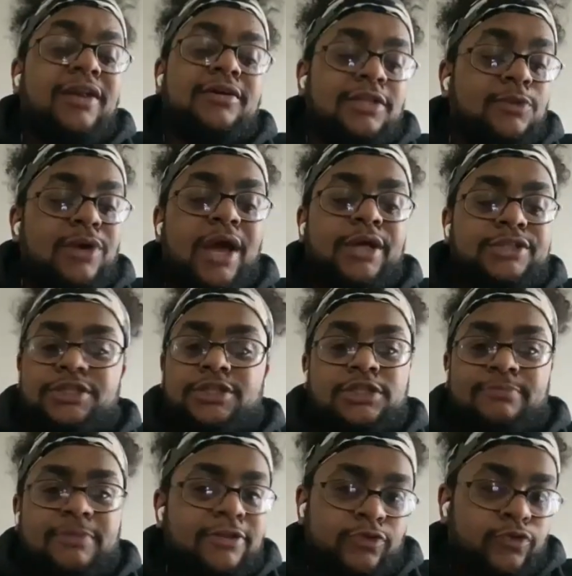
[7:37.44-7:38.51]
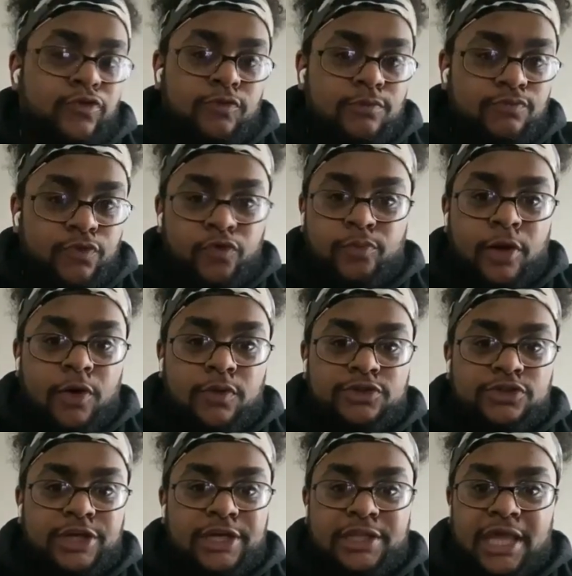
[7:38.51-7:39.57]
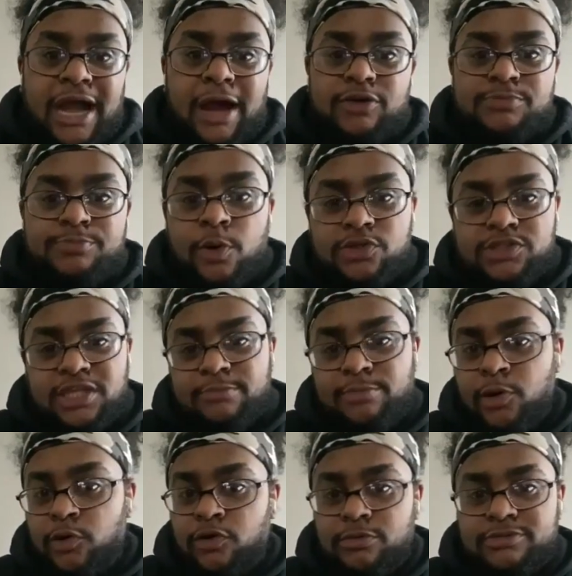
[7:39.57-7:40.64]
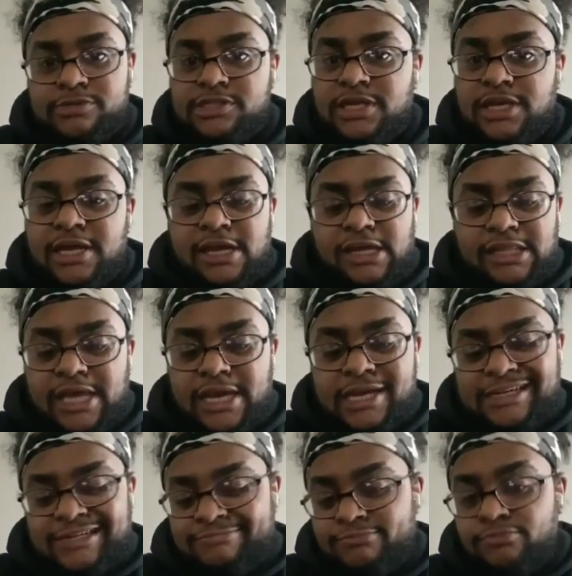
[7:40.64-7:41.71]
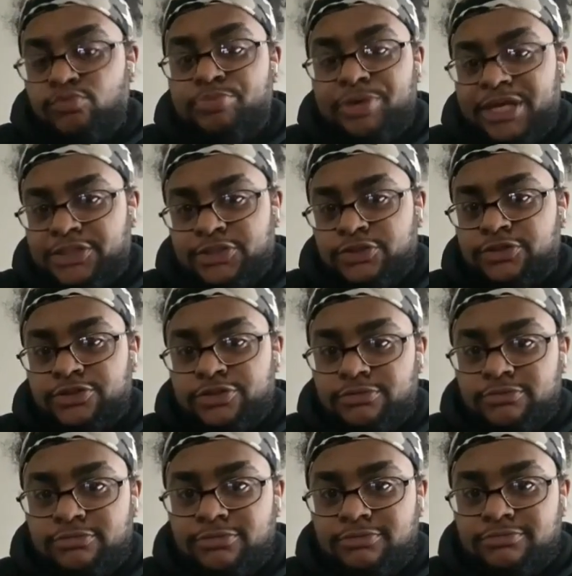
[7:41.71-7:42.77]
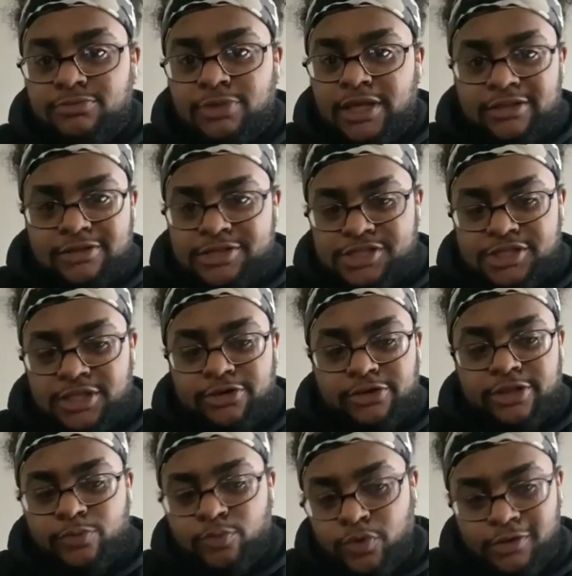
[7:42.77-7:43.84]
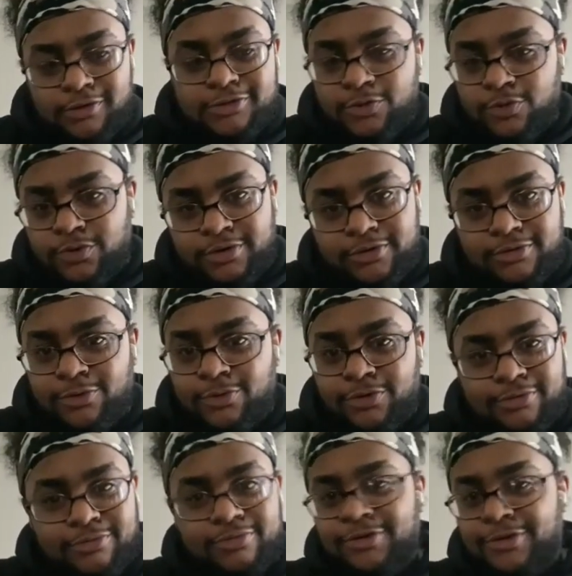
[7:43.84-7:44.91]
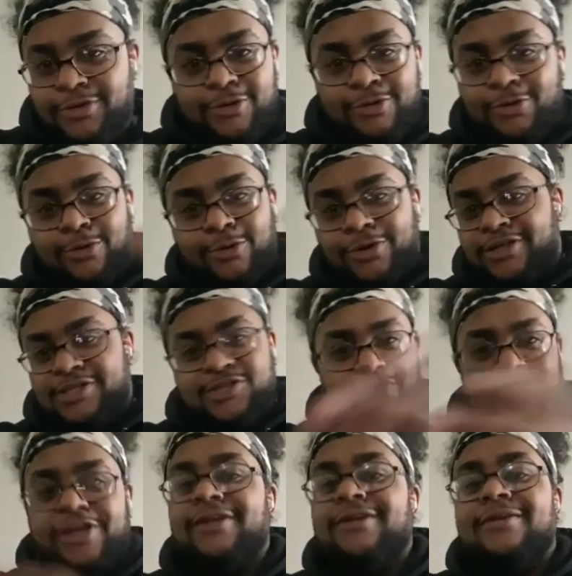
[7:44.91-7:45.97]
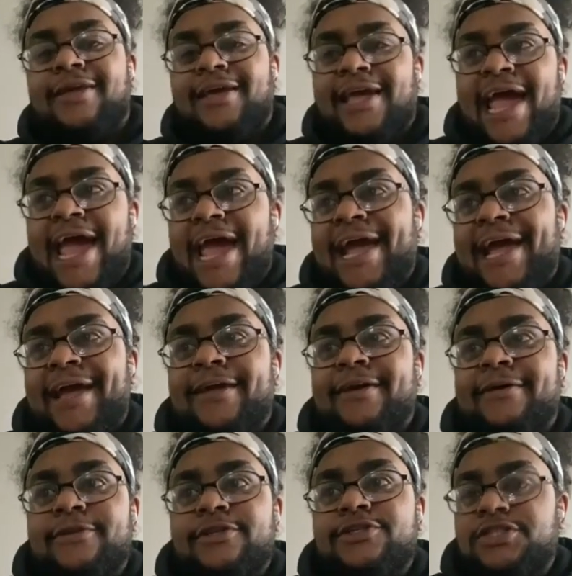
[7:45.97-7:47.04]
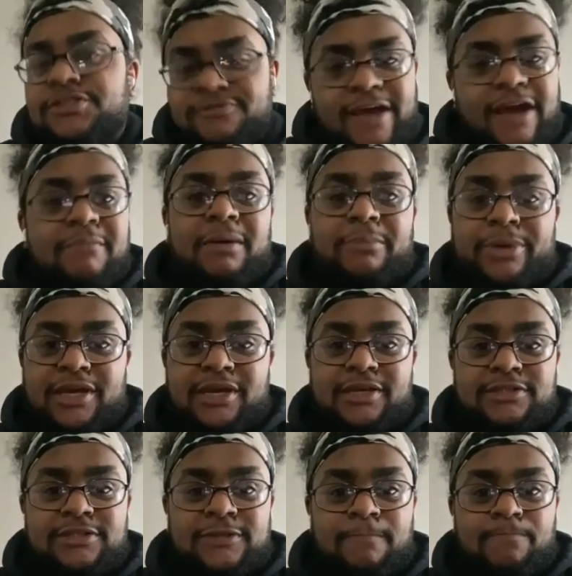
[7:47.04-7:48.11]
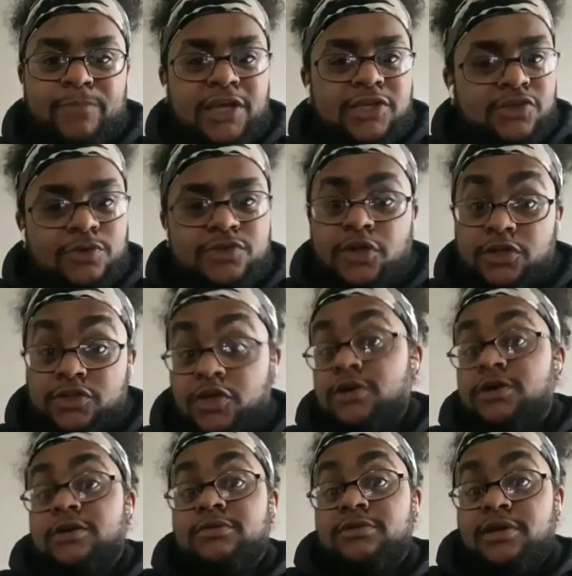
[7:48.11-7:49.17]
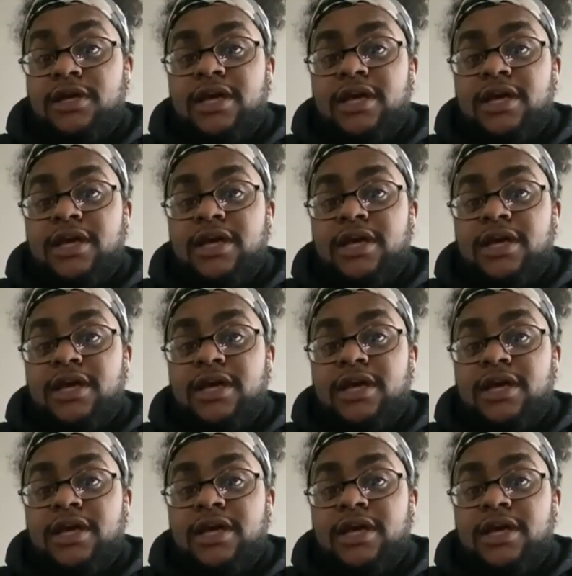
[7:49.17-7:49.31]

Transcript: we actually just met through poetry, and like I was posted poems, like pictures, like just literally words on the screen, and she found my page, and so we started talking.